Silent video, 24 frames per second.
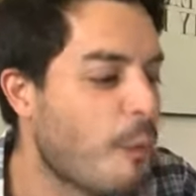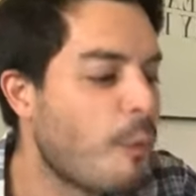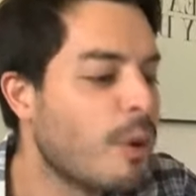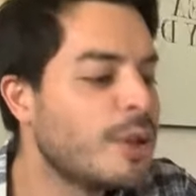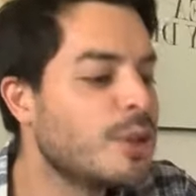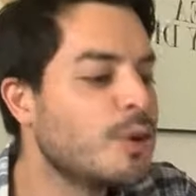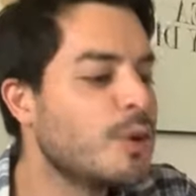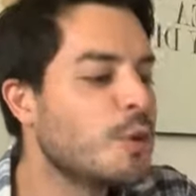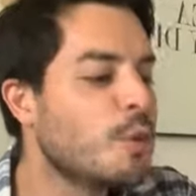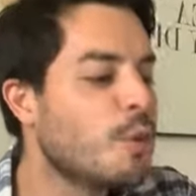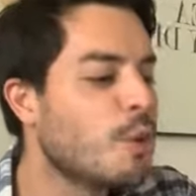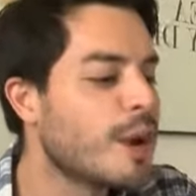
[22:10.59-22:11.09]
What
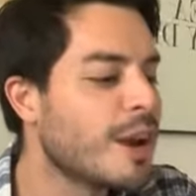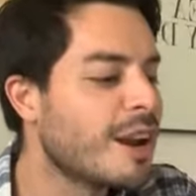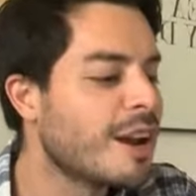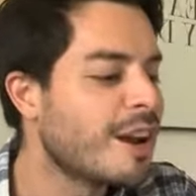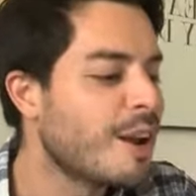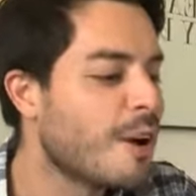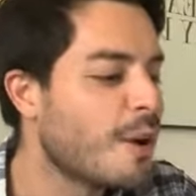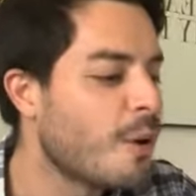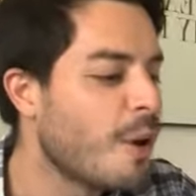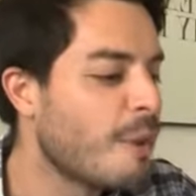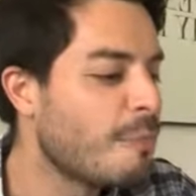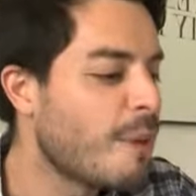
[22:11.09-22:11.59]
do you want to
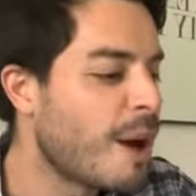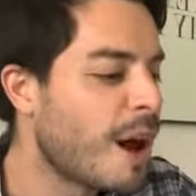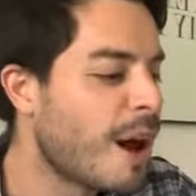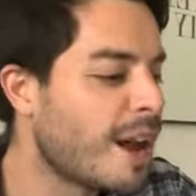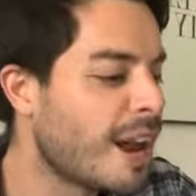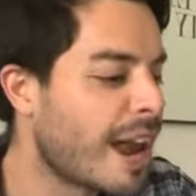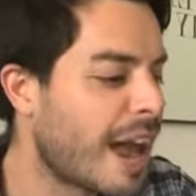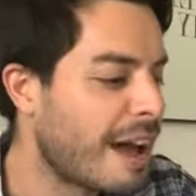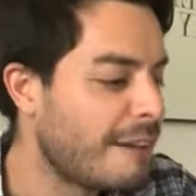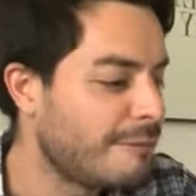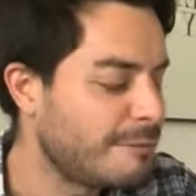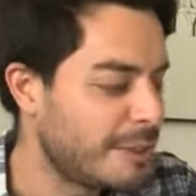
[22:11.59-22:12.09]
know
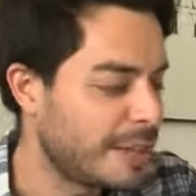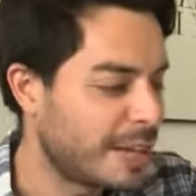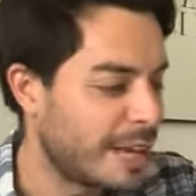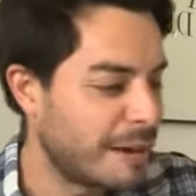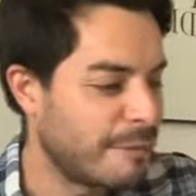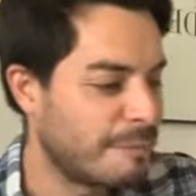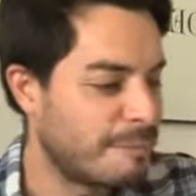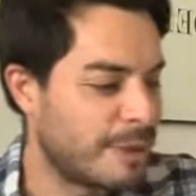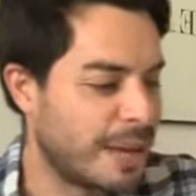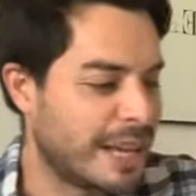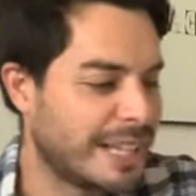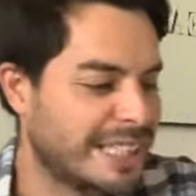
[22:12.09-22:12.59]
about
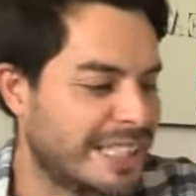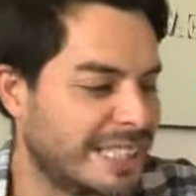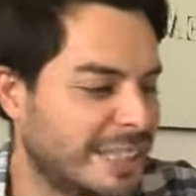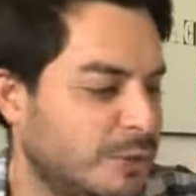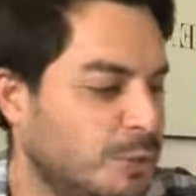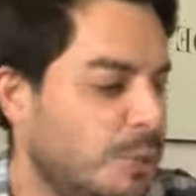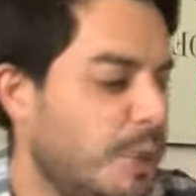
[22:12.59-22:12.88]
African black teas?